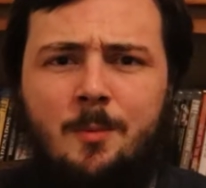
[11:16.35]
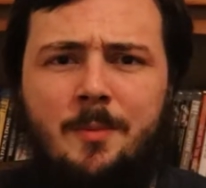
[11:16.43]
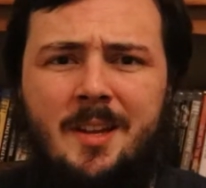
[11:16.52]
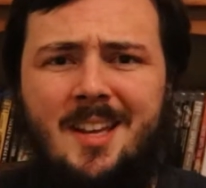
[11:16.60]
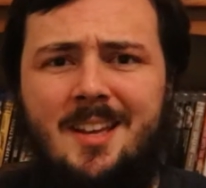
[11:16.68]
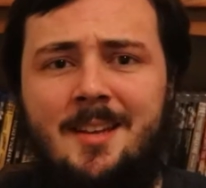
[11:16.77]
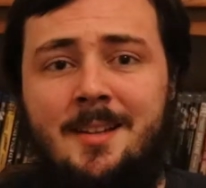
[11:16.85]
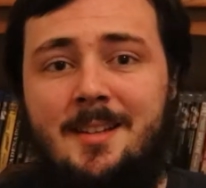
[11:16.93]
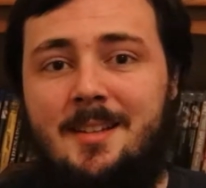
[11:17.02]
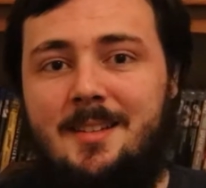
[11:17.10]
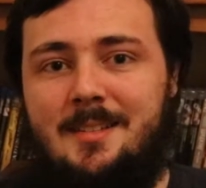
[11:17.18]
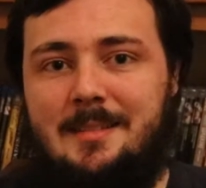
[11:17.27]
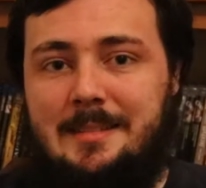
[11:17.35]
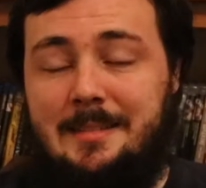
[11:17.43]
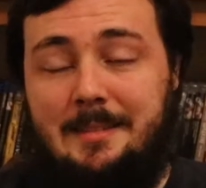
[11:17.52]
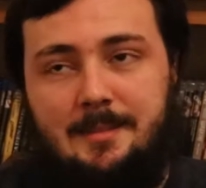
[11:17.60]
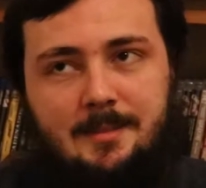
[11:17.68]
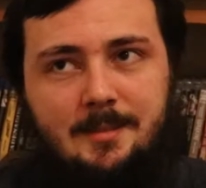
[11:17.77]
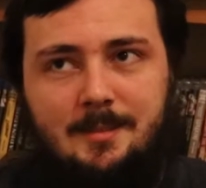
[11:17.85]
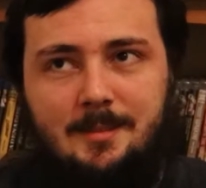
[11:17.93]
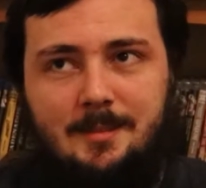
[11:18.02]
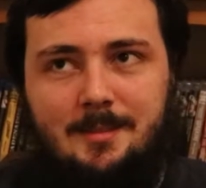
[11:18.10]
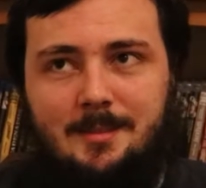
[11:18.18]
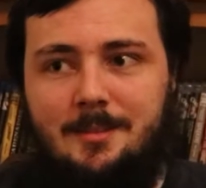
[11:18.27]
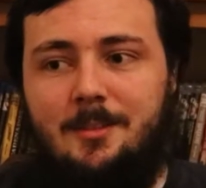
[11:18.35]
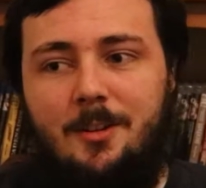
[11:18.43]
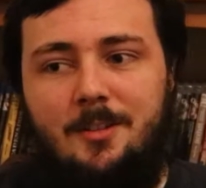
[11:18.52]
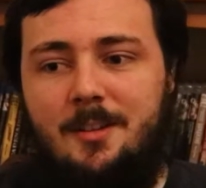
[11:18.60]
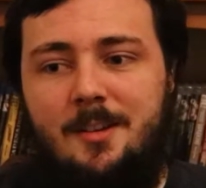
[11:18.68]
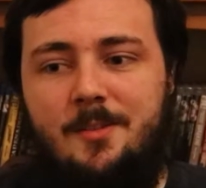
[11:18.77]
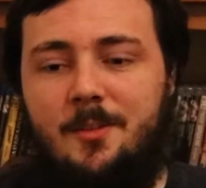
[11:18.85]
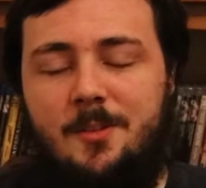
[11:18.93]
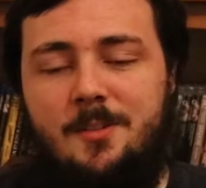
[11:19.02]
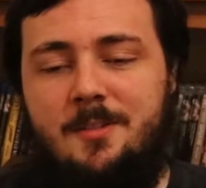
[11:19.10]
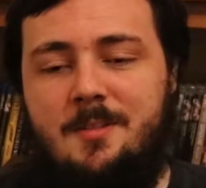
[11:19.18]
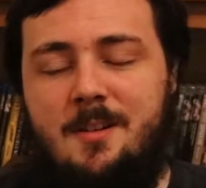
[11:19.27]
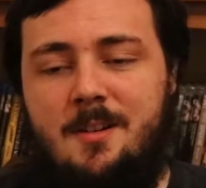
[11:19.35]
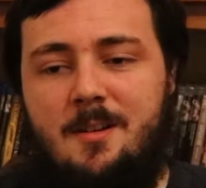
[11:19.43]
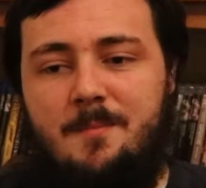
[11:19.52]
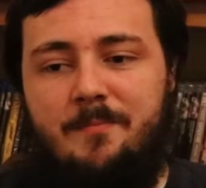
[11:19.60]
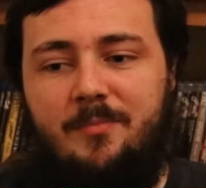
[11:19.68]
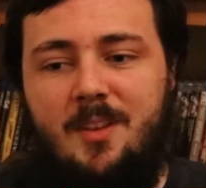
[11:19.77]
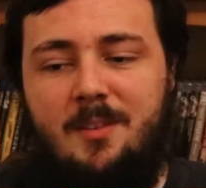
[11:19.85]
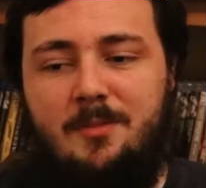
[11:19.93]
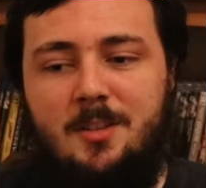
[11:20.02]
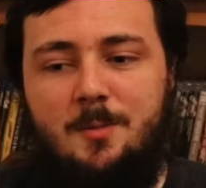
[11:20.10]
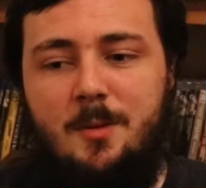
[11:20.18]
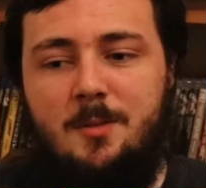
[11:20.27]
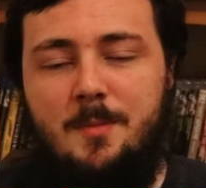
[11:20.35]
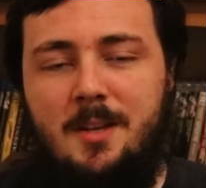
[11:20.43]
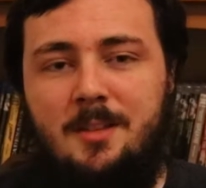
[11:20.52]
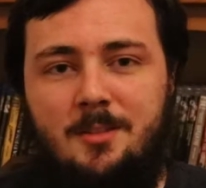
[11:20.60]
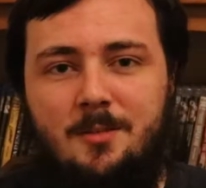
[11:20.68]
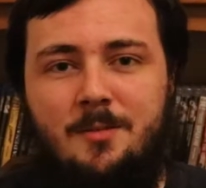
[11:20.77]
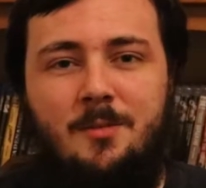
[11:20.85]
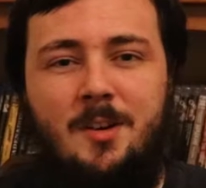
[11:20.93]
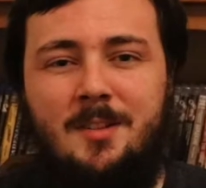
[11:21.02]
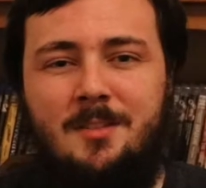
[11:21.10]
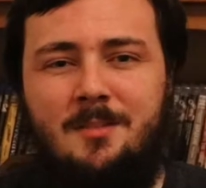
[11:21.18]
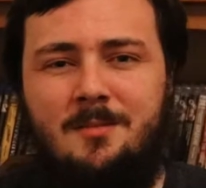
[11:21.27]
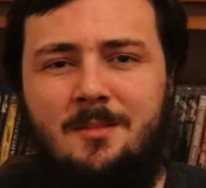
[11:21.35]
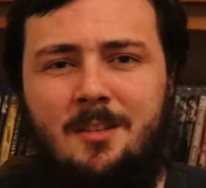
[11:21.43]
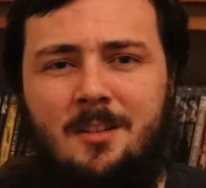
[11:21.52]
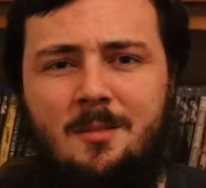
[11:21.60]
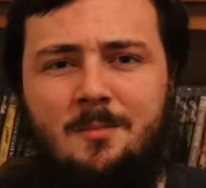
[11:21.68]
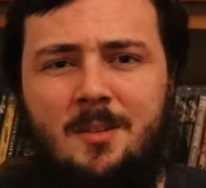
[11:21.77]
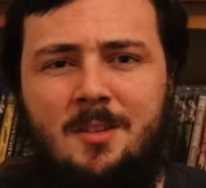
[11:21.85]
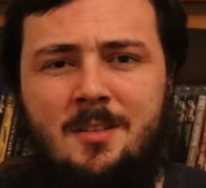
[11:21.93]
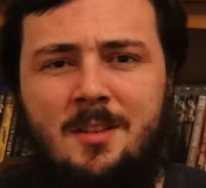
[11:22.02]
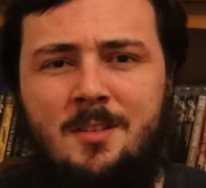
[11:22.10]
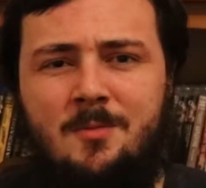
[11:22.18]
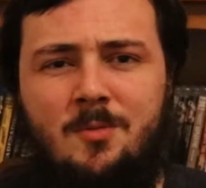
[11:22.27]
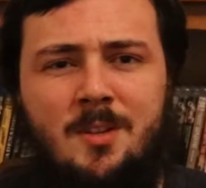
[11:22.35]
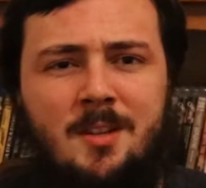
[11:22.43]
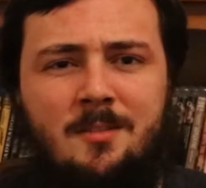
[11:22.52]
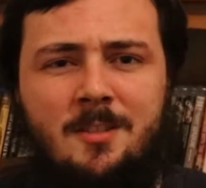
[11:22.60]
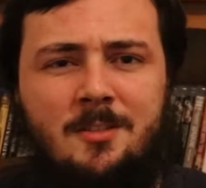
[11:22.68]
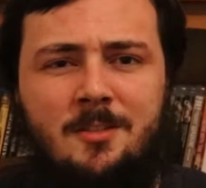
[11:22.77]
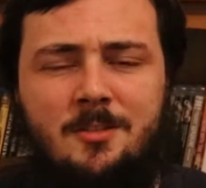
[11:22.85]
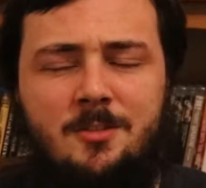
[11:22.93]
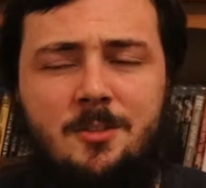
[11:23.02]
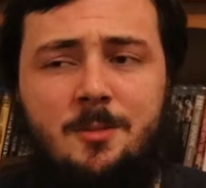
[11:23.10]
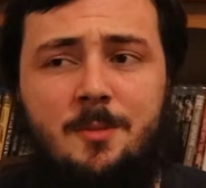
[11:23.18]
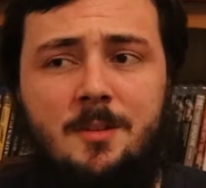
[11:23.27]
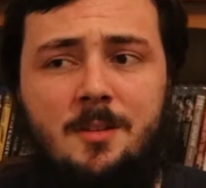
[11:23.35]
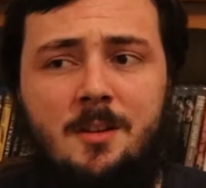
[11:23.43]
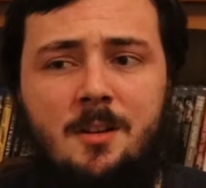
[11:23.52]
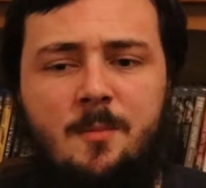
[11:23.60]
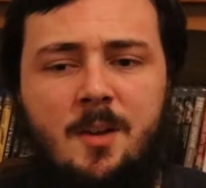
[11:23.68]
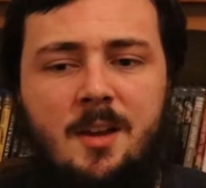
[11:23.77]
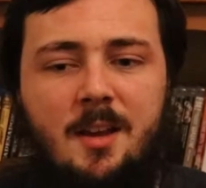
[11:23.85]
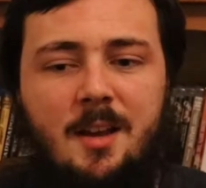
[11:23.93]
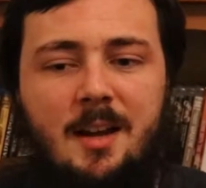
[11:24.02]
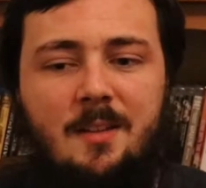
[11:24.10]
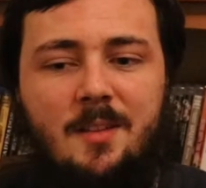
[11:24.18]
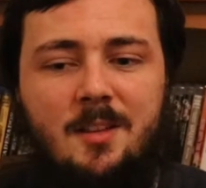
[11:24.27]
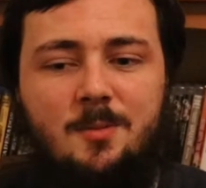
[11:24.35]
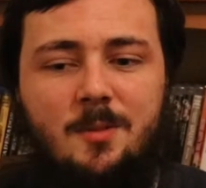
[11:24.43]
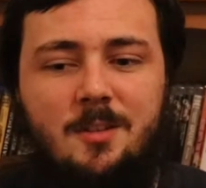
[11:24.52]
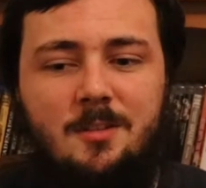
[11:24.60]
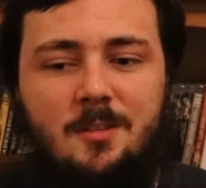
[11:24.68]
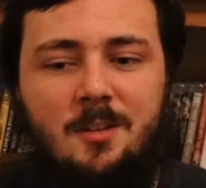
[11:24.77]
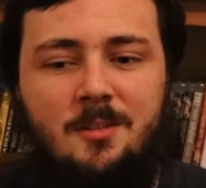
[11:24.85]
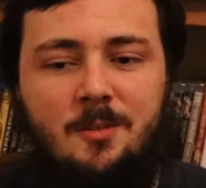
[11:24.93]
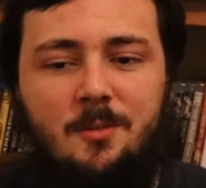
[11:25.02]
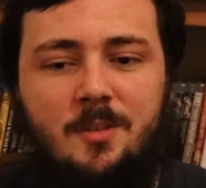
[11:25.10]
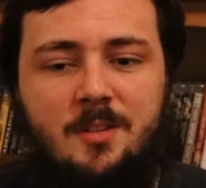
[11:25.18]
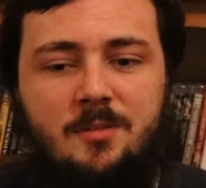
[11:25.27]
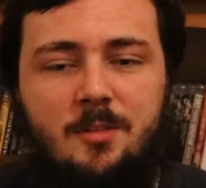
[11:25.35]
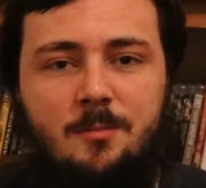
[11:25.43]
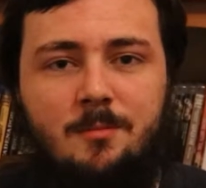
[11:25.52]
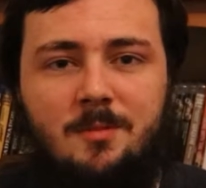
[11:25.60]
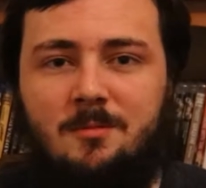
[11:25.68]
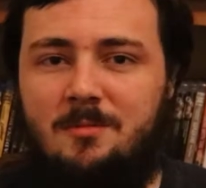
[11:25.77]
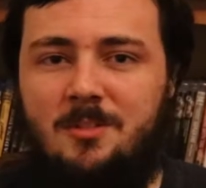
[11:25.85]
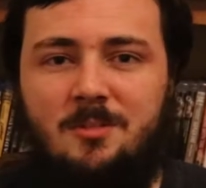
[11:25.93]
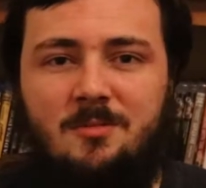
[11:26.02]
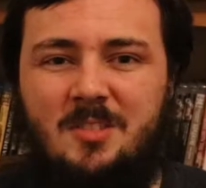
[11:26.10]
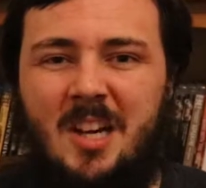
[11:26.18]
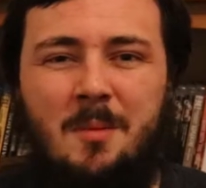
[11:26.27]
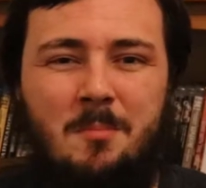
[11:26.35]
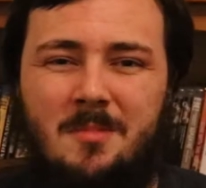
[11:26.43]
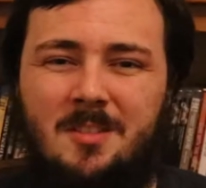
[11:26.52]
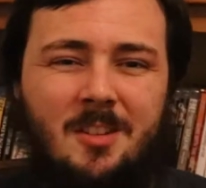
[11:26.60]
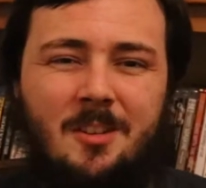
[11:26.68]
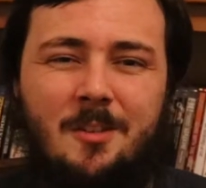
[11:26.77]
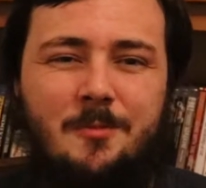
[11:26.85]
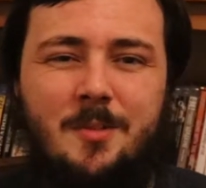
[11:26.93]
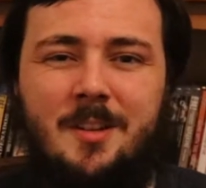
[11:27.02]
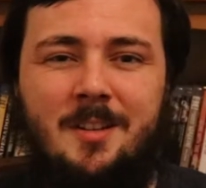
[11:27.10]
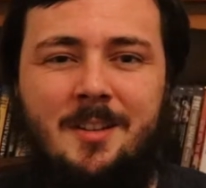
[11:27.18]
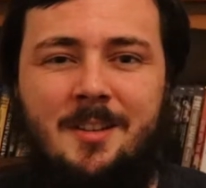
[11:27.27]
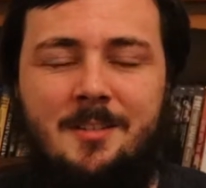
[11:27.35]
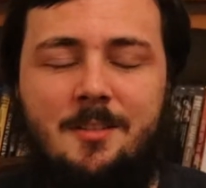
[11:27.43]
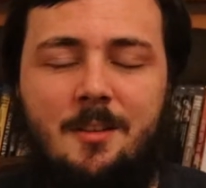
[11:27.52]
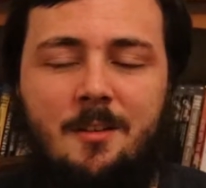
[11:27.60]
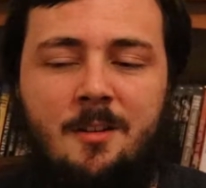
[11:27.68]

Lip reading: But here, not good. I suppose mainly to do with writing, because it is really, really just stupid. And that's what I'd call this film, just dumb. You know, it really is.